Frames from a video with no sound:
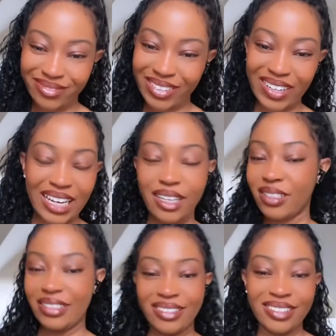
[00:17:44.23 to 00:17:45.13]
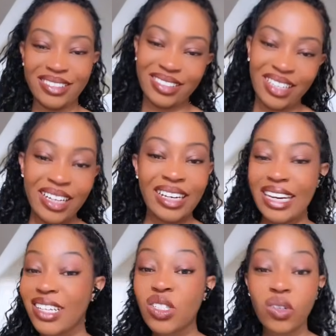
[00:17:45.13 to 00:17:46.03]
Okay,
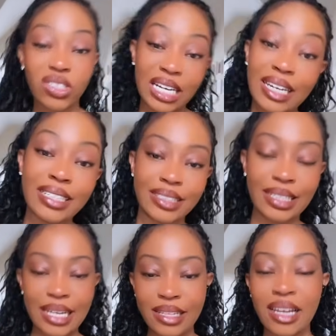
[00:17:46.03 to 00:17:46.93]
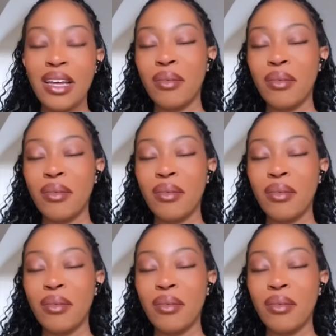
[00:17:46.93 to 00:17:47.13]
let's nonchalant together.